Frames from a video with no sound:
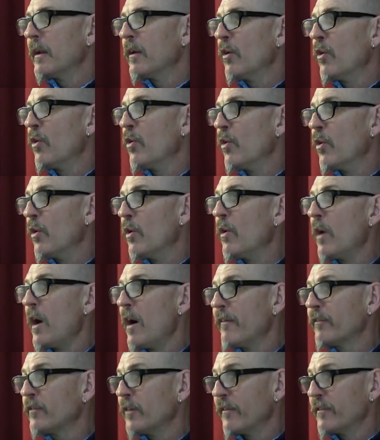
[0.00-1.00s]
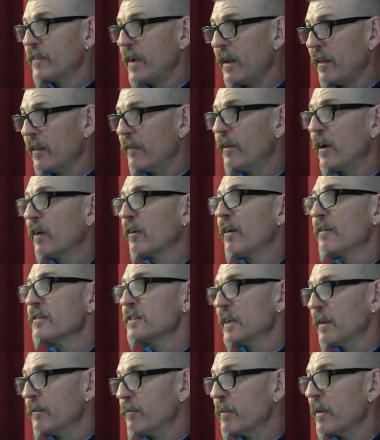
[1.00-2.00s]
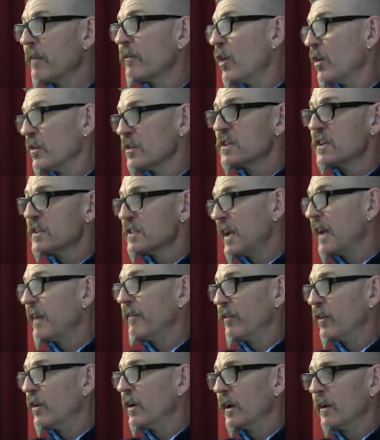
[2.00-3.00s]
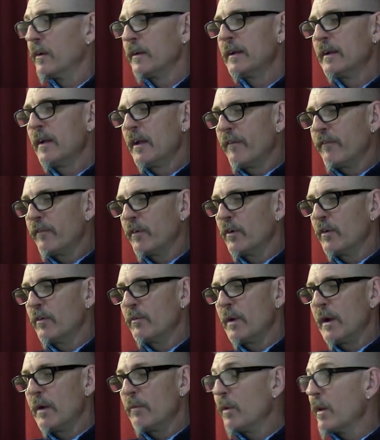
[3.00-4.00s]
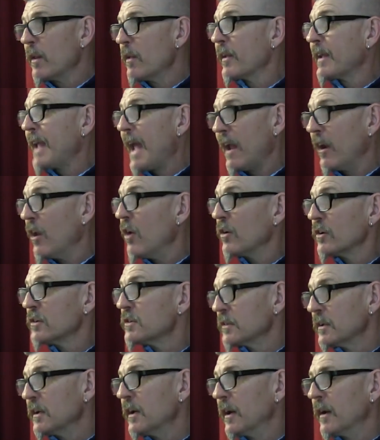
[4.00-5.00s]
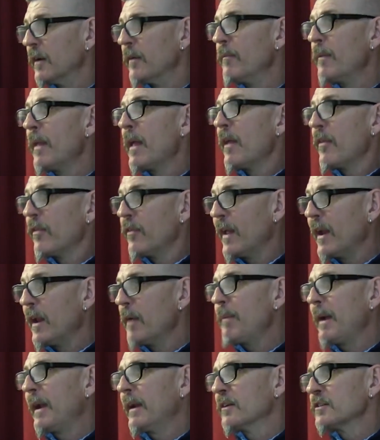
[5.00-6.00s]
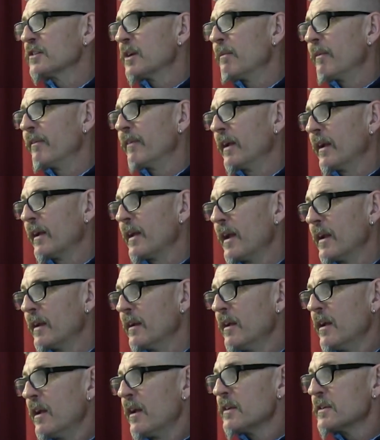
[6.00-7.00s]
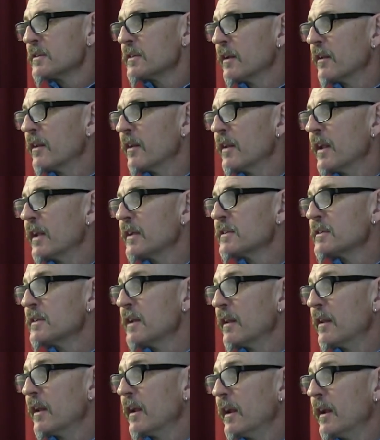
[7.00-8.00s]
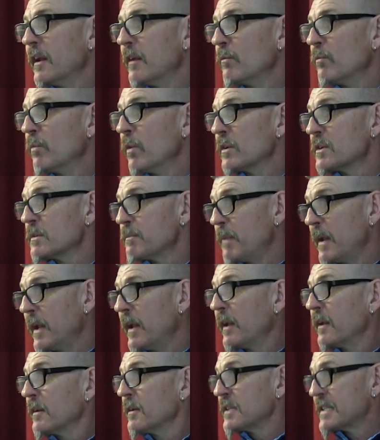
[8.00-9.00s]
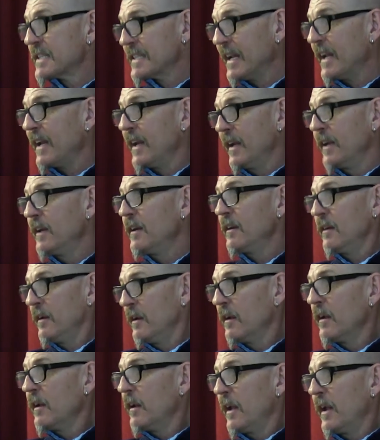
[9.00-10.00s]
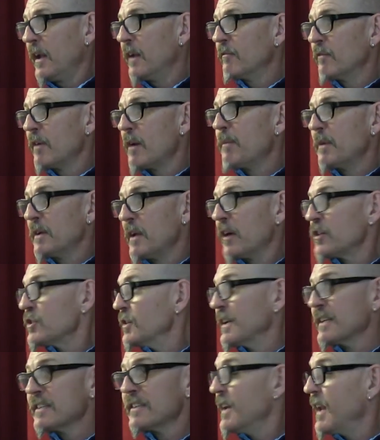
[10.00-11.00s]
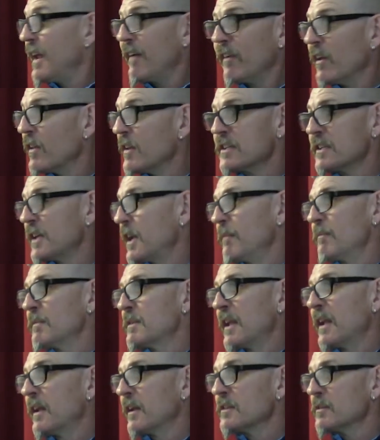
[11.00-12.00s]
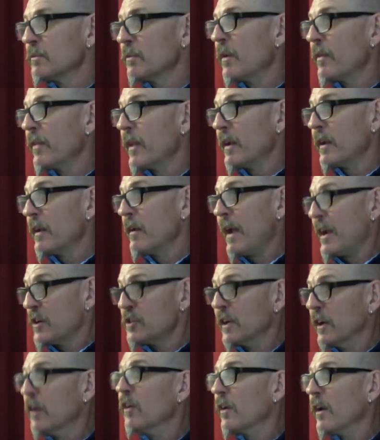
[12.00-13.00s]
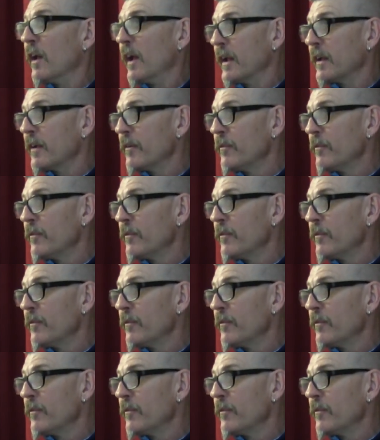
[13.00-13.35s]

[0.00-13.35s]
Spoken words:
or after I've taken the photographs and we've gone to say for one of the catalogues, then I paint on top of it again, so that there's what's being seen in reproduction is never the same thing as what they actually look like.